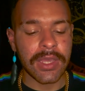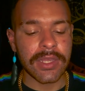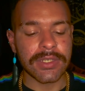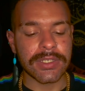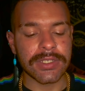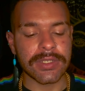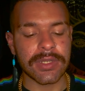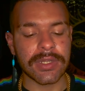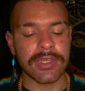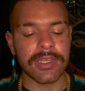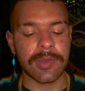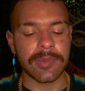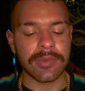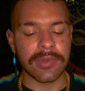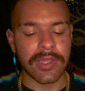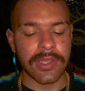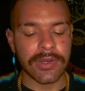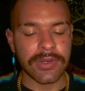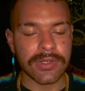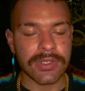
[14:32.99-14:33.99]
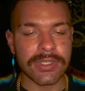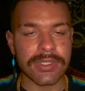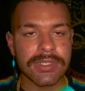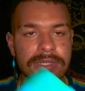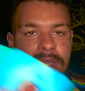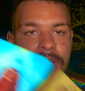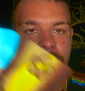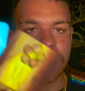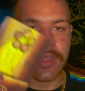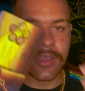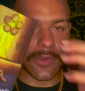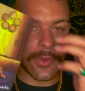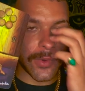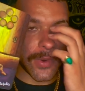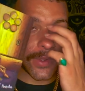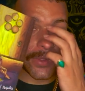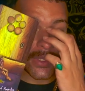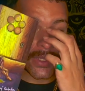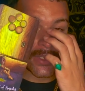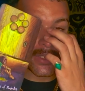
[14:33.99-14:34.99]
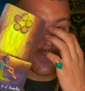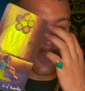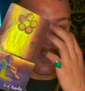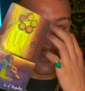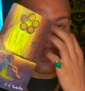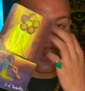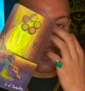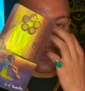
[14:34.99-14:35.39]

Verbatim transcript: to look up later to see how that correlates for you